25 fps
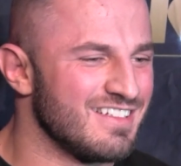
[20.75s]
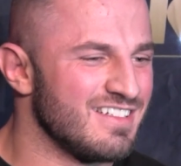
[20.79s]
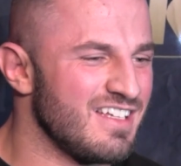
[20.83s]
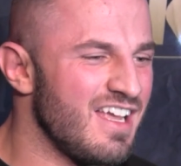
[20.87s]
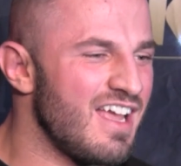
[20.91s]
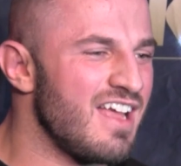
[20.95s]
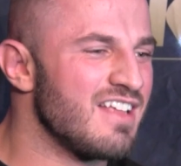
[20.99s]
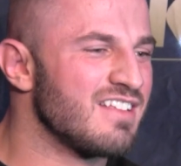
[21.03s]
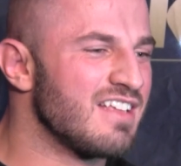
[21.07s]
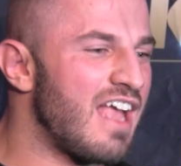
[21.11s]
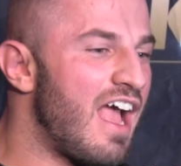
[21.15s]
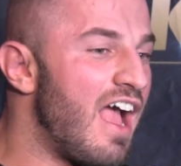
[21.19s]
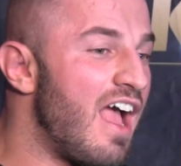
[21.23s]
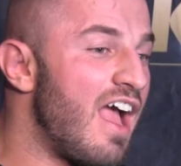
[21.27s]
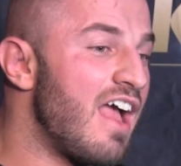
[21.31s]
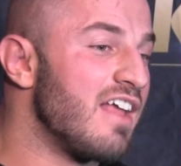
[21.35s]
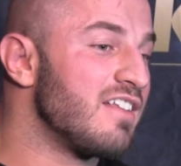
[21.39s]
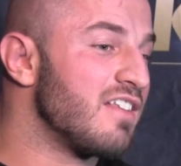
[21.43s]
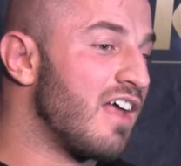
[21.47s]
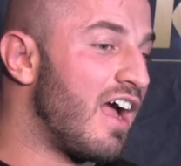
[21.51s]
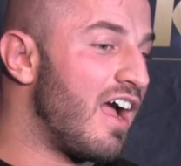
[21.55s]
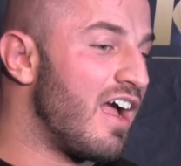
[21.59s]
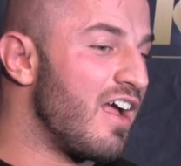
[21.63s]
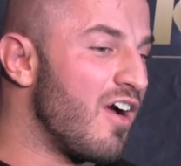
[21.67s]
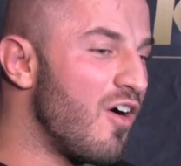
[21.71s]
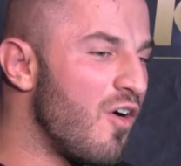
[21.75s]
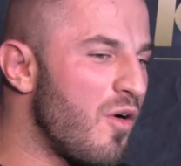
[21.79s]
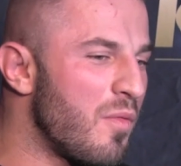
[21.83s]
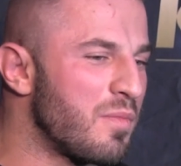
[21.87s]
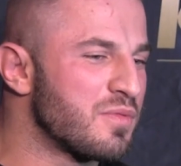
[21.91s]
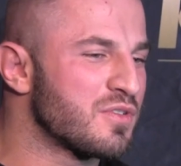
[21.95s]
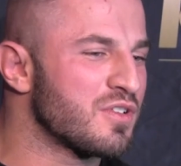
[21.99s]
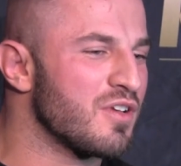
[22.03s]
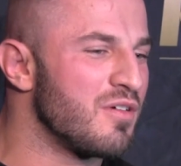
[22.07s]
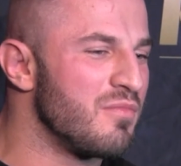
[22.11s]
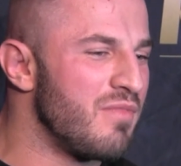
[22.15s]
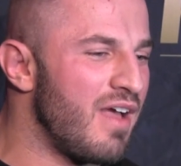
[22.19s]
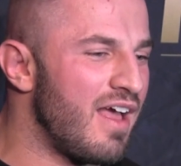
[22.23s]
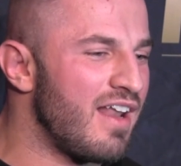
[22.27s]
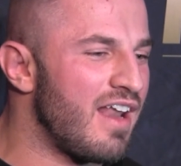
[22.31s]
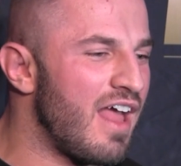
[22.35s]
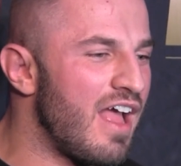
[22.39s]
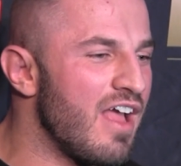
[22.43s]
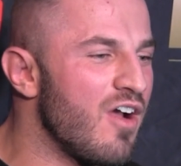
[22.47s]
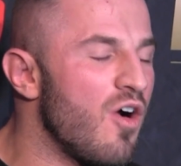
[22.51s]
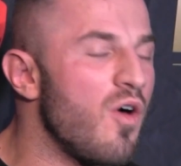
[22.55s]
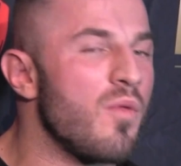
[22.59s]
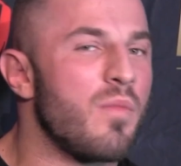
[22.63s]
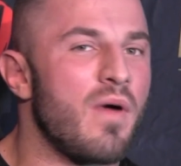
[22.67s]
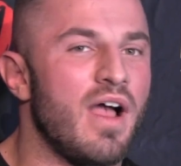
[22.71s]
Yes, I hope so, man.
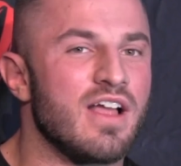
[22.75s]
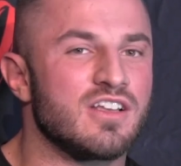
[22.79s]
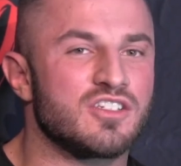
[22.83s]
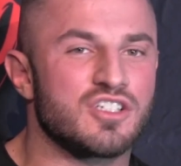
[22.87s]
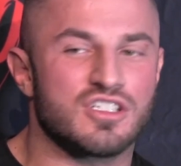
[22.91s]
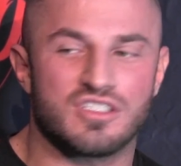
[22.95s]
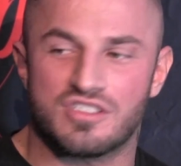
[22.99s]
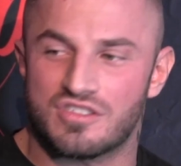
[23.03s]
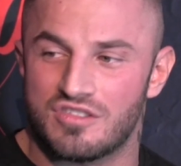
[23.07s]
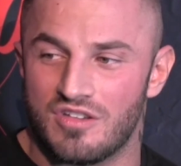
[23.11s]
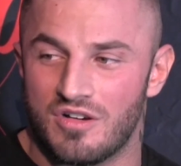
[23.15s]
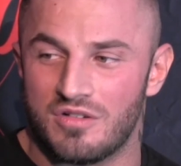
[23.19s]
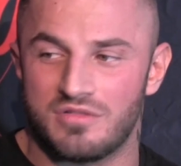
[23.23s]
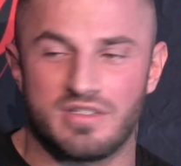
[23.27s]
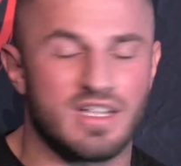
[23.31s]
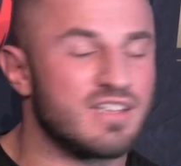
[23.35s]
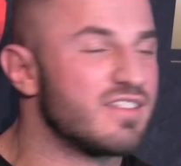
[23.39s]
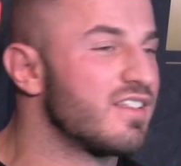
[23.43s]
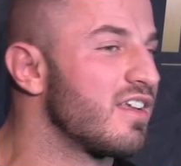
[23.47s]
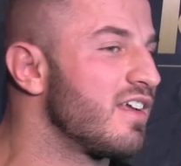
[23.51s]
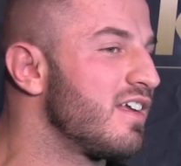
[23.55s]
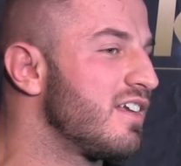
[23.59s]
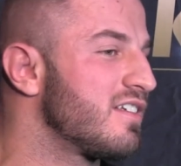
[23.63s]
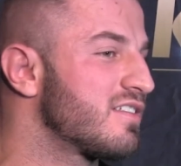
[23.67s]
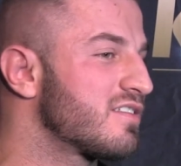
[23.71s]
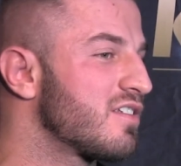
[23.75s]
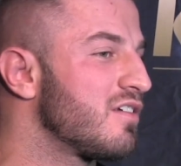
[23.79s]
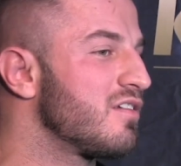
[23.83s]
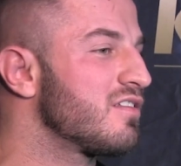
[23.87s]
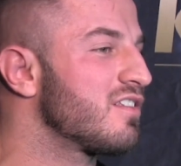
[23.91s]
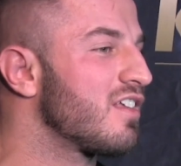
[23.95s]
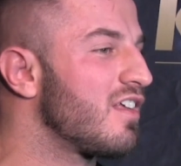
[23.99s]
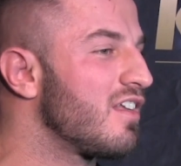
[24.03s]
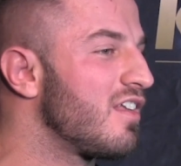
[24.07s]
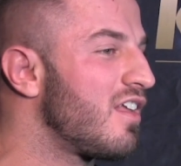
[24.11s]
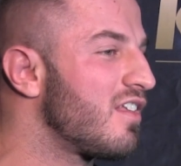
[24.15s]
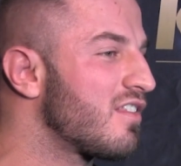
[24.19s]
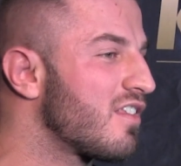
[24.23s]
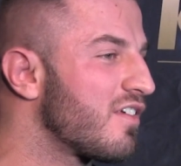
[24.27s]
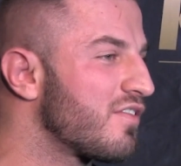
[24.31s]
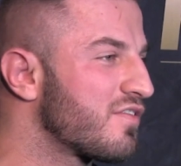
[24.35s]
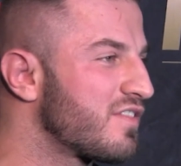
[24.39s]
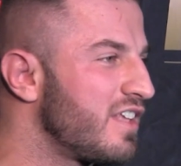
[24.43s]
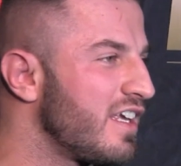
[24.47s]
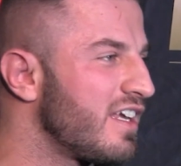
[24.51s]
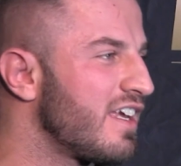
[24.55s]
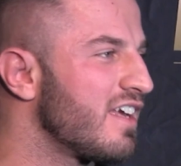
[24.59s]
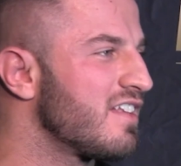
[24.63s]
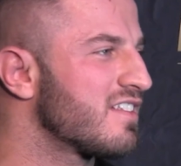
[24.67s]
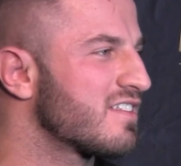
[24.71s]
I hope. I just know that they sold a lot
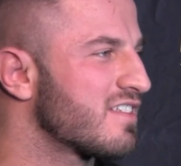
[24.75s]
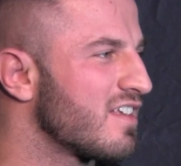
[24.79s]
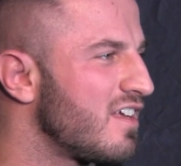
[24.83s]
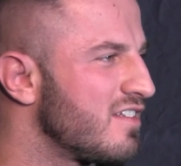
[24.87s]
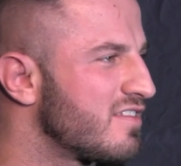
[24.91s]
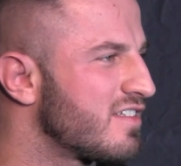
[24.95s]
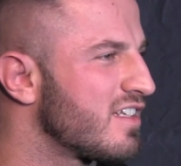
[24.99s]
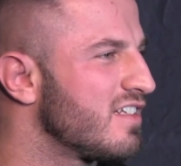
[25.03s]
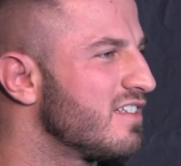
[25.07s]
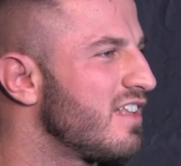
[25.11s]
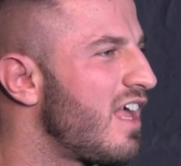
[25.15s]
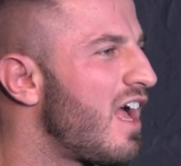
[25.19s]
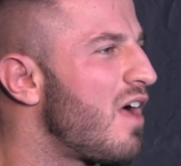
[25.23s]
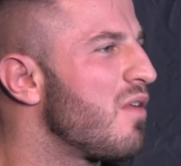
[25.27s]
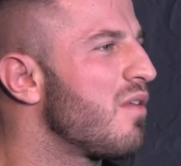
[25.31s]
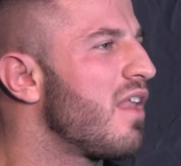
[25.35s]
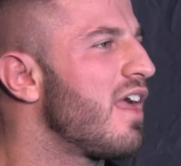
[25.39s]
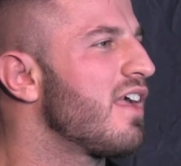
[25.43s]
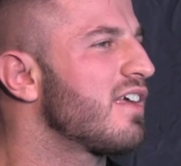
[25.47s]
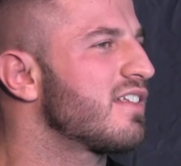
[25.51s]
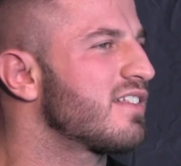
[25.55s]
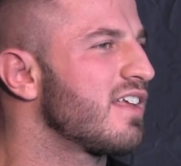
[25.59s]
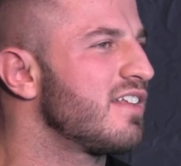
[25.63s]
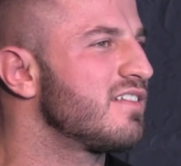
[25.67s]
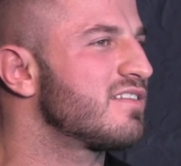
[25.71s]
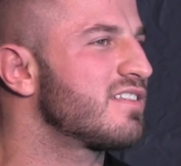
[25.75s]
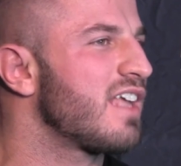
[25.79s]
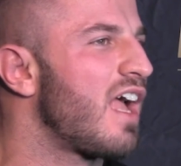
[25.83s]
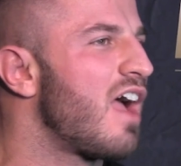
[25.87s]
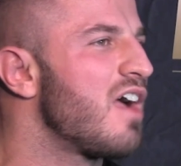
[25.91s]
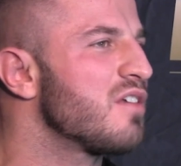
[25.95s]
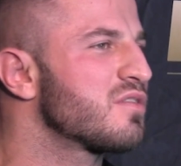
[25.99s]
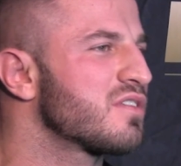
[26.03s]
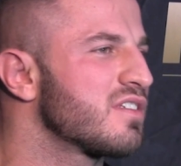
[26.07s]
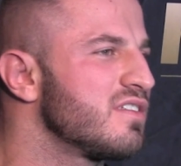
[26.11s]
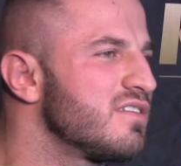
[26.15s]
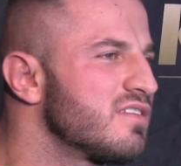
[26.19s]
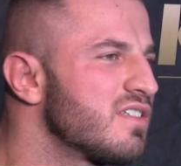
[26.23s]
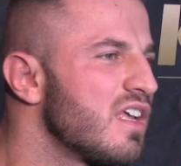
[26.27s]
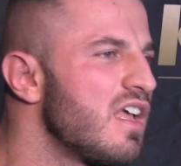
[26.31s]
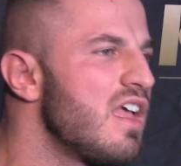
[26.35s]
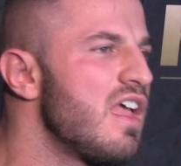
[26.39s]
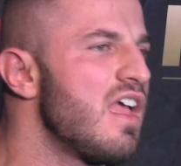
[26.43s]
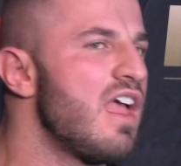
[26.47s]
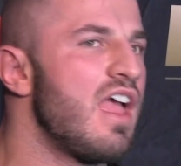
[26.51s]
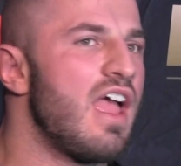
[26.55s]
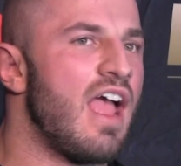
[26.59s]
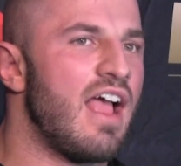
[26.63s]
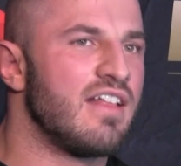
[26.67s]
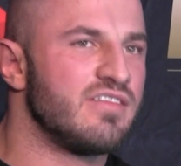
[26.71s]
of tickets until now, like 10,000,
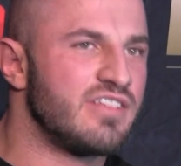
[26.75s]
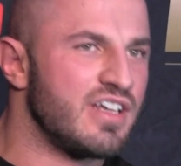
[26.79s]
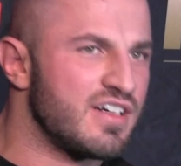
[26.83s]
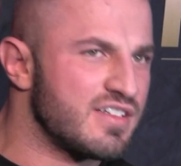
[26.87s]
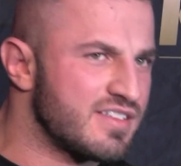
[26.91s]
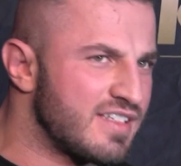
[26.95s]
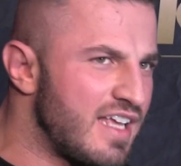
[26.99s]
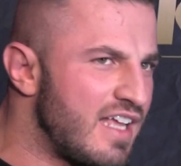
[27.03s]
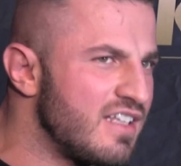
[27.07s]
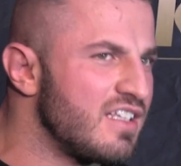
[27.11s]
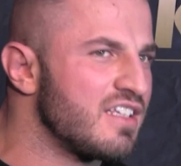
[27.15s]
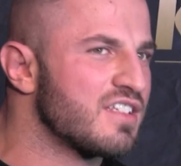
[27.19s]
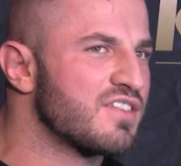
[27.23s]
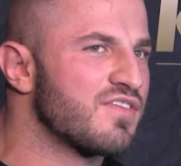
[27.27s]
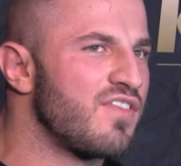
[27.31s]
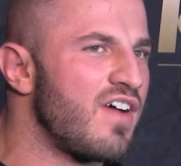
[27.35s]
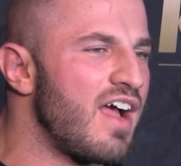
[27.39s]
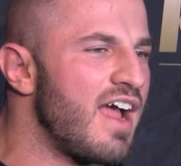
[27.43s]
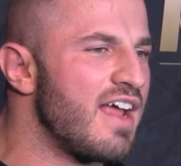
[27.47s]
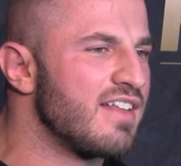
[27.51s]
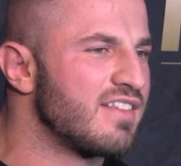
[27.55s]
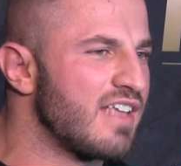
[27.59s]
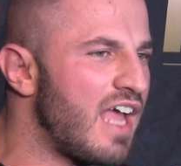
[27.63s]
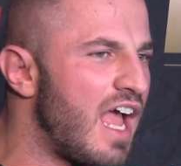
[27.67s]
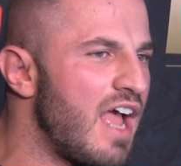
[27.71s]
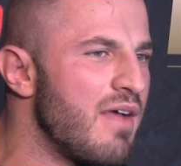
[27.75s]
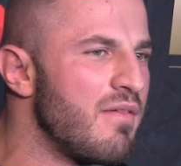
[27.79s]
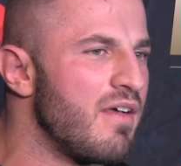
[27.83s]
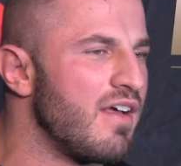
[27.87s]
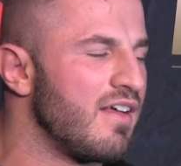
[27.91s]
and they're satisfied.